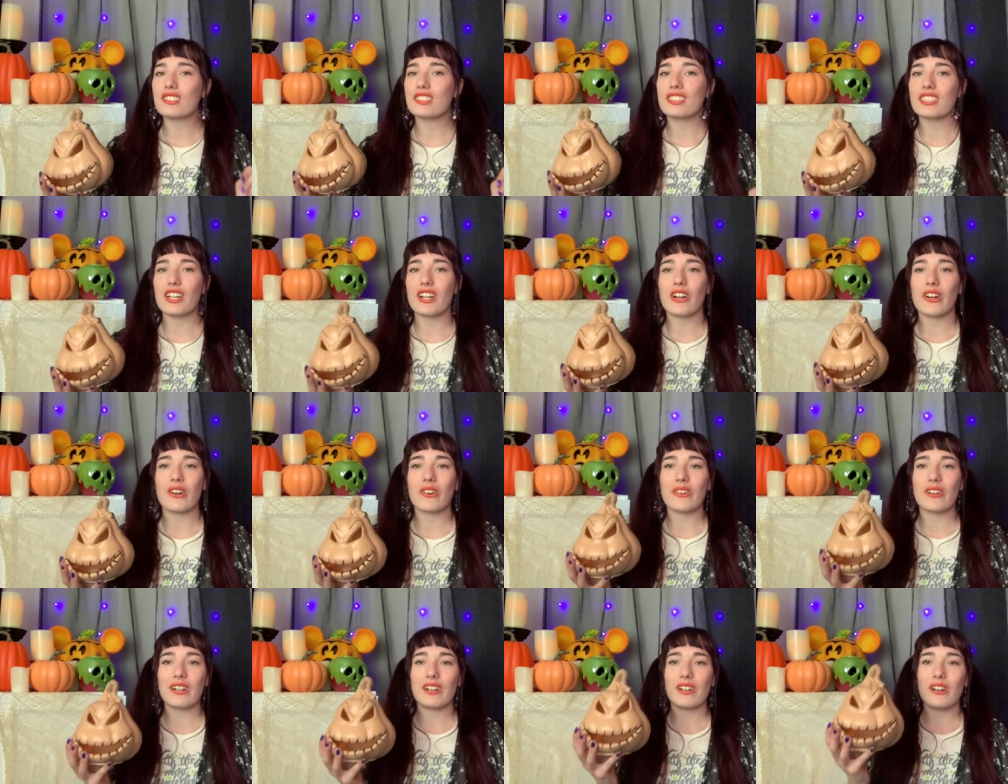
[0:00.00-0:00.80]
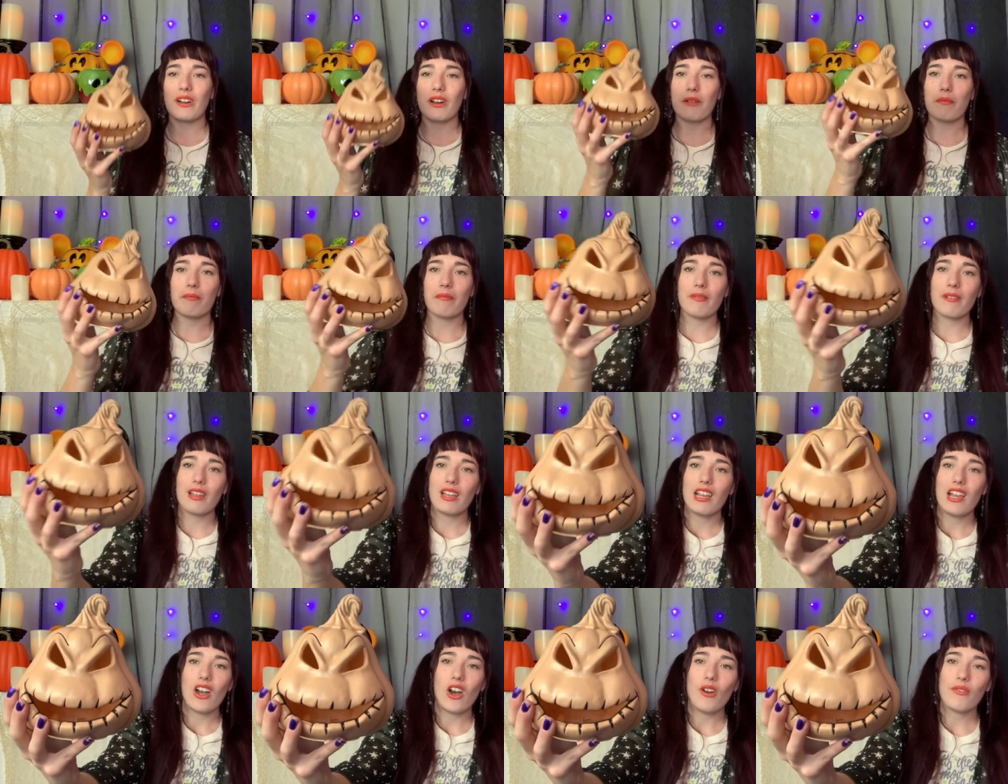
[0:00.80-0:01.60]
So
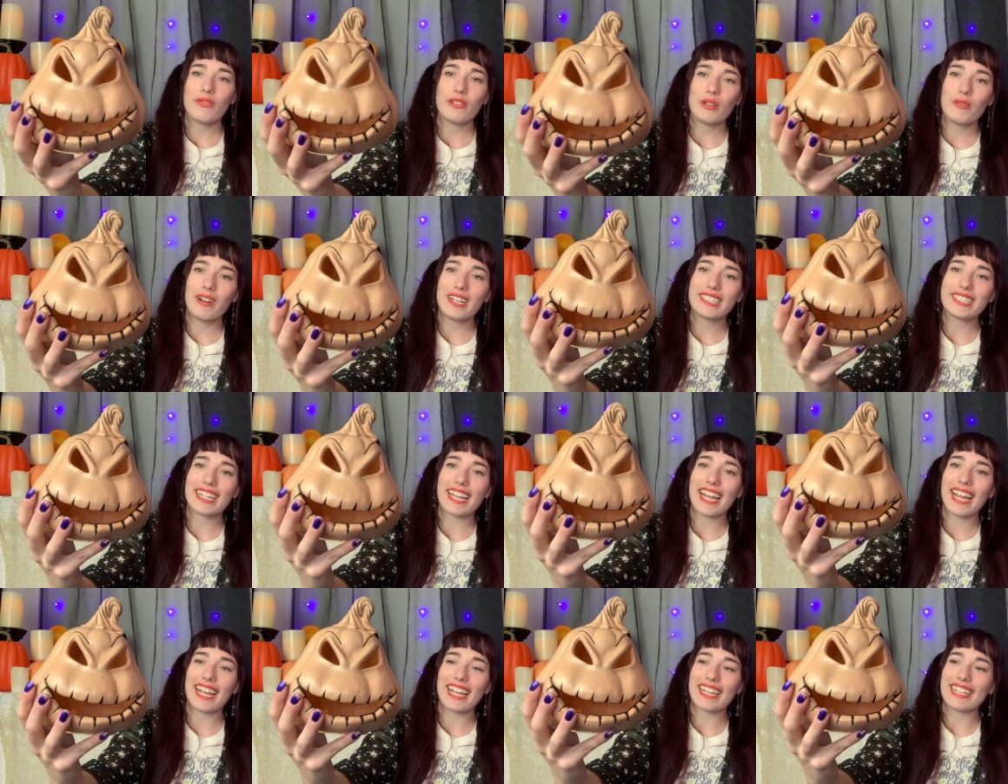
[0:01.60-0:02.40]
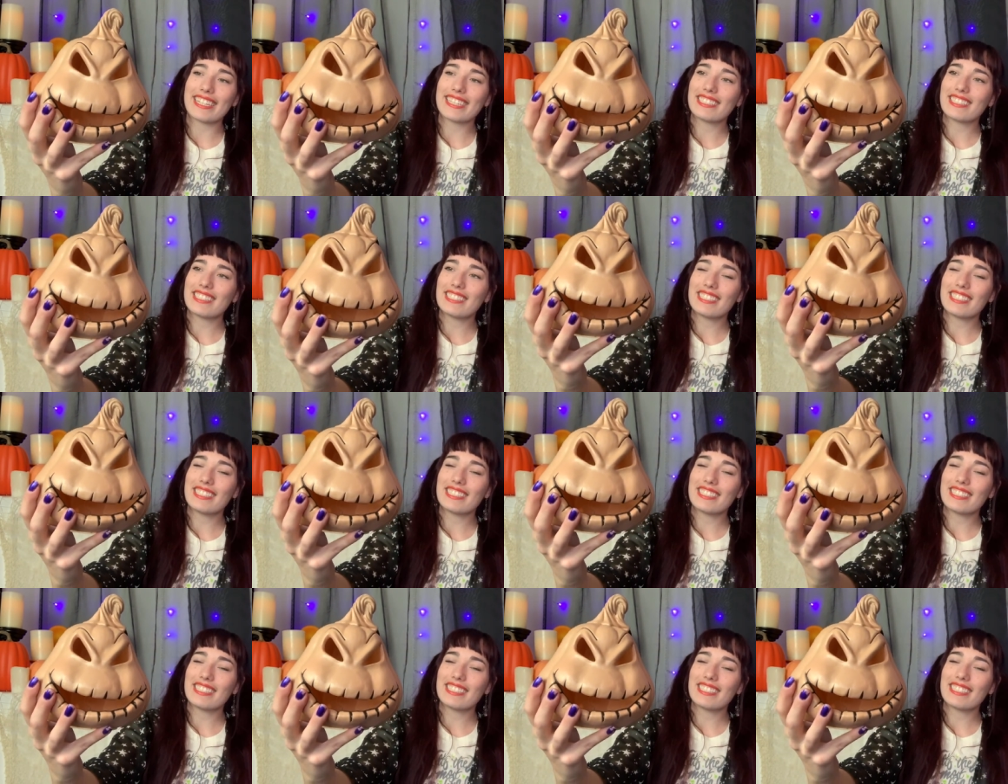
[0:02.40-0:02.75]
hopefully one day